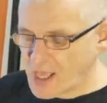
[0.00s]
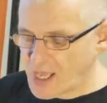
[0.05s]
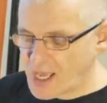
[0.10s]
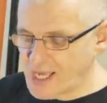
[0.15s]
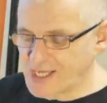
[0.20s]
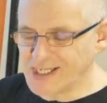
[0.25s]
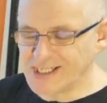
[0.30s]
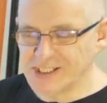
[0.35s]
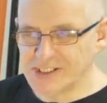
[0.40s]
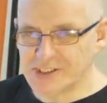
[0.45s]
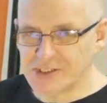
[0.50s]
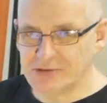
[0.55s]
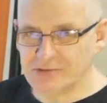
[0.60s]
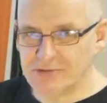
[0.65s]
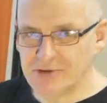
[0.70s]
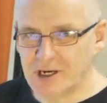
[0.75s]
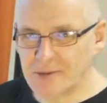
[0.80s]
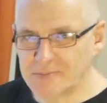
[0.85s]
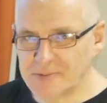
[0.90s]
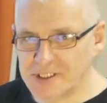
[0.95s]
an
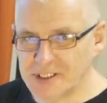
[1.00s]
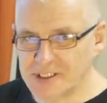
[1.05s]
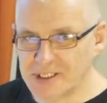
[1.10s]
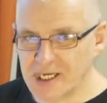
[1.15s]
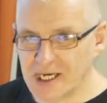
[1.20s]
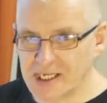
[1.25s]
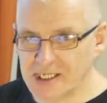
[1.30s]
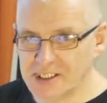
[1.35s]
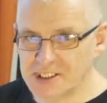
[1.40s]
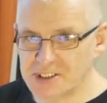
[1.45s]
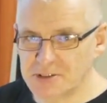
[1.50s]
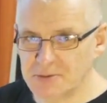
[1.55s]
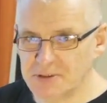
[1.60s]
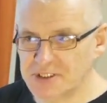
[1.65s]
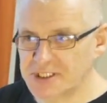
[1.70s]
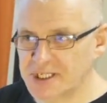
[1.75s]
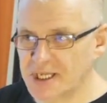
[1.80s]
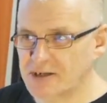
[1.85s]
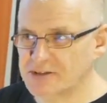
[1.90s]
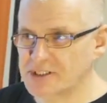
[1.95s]
interrupted cadence, which
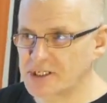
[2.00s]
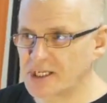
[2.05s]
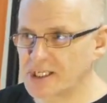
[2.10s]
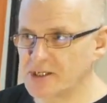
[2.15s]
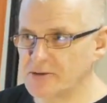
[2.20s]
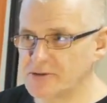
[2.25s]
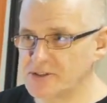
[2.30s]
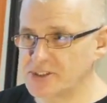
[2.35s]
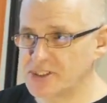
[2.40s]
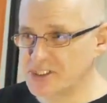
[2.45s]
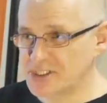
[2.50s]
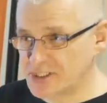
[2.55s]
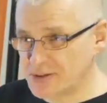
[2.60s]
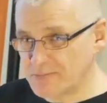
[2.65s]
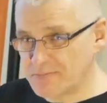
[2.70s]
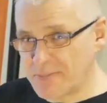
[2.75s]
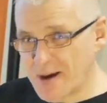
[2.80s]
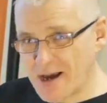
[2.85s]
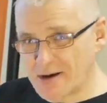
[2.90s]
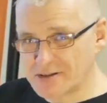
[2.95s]
sounds like it was just
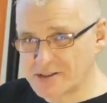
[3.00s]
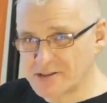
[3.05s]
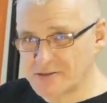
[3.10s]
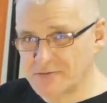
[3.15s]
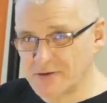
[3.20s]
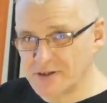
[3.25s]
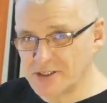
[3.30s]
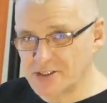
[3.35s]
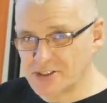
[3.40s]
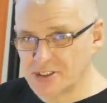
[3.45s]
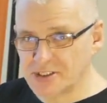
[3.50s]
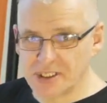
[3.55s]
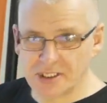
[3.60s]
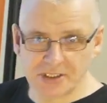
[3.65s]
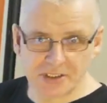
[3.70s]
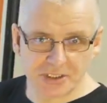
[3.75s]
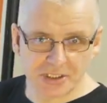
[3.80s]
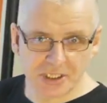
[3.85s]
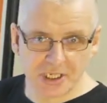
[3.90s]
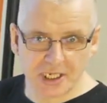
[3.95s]
about to finish and
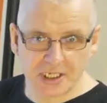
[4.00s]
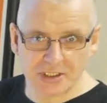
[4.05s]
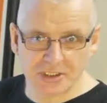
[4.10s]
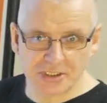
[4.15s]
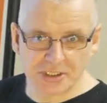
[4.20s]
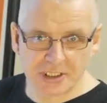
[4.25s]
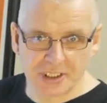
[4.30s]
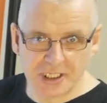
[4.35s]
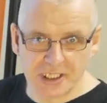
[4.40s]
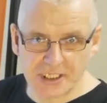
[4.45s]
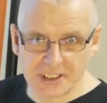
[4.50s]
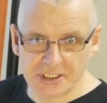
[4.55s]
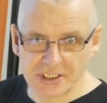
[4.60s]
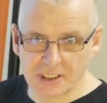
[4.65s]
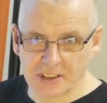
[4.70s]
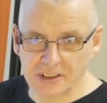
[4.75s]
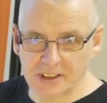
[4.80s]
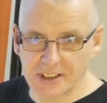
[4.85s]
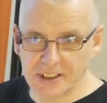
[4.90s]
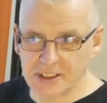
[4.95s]
then changed key
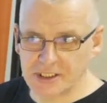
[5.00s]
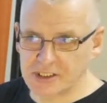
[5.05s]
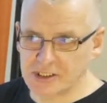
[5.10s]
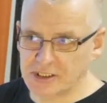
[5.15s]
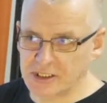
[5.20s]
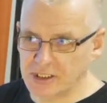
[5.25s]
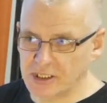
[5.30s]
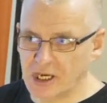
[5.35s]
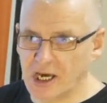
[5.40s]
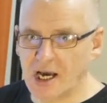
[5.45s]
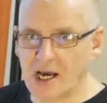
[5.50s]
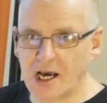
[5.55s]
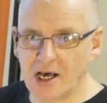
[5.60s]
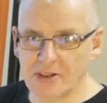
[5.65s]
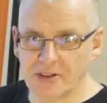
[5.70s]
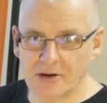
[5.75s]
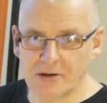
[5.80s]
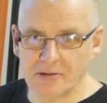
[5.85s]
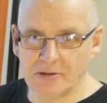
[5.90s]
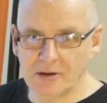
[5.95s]
suddenly into the
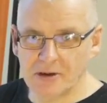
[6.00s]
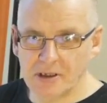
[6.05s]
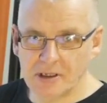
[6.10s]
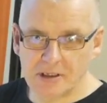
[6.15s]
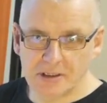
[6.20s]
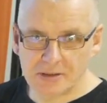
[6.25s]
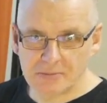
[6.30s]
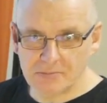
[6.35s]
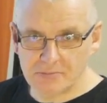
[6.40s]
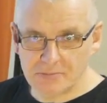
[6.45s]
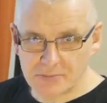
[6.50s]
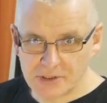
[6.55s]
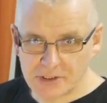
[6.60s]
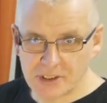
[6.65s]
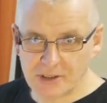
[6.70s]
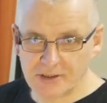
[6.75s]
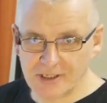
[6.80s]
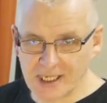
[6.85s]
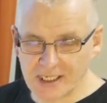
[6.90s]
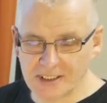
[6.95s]
other
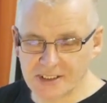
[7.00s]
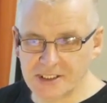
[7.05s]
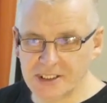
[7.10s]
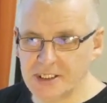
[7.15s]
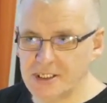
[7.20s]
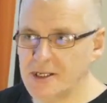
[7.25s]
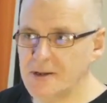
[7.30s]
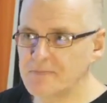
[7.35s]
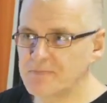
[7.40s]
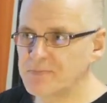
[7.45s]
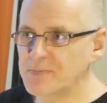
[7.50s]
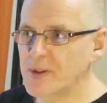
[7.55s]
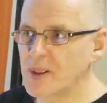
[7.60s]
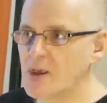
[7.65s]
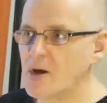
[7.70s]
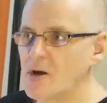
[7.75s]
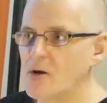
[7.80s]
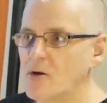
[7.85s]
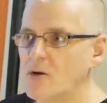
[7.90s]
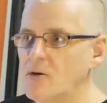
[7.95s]
tonality,
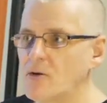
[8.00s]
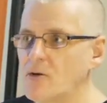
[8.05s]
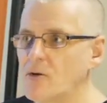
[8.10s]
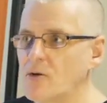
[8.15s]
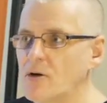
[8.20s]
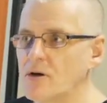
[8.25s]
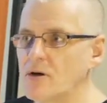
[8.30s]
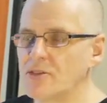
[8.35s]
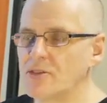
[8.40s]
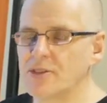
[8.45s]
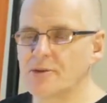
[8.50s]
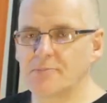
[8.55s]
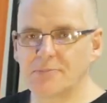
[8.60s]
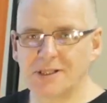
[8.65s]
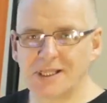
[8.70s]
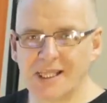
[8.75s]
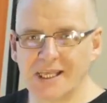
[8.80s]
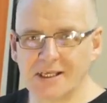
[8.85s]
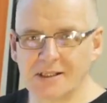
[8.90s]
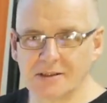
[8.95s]
or the
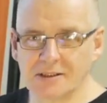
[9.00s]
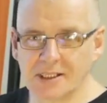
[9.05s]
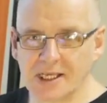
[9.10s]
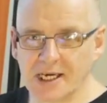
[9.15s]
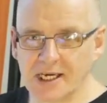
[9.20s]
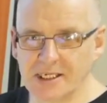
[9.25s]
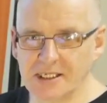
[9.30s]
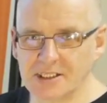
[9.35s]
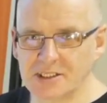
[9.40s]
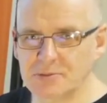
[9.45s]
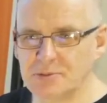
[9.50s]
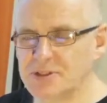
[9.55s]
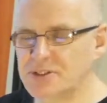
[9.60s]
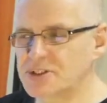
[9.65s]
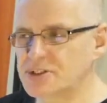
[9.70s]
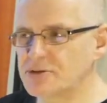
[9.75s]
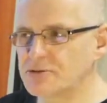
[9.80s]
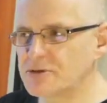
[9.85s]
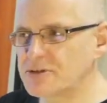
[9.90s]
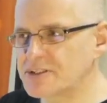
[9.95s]
plagal cadence, which
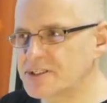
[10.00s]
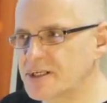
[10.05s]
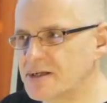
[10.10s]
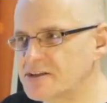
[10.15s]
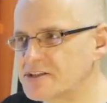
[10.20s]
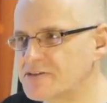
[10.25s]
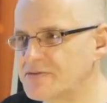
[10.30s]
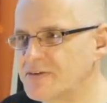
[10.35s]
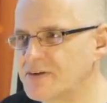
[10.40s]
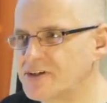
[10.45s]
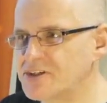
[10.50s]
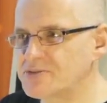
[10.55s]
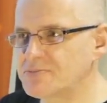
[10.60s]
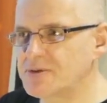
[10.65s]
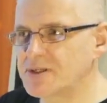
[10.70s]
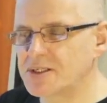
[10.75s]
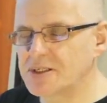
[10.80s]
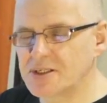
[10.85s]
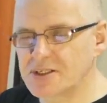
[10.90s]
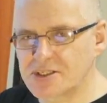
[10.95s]
sort of sounds finished but
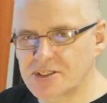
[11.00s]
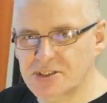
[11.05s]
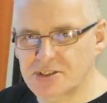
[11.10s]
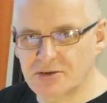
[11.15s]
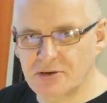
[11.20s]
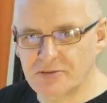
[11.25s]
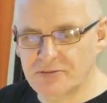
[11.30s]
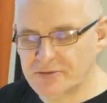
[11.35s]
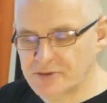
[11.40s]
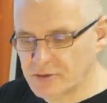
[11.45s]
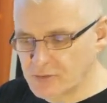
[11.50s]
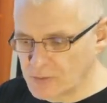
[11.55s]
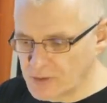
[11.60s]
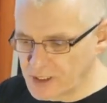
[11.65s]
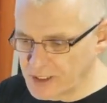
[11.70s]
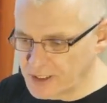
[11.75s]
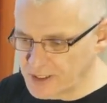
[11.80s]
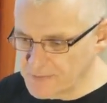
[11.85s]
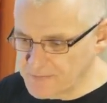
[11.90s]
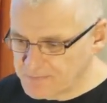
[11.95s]
in a softer
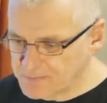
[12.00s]
way.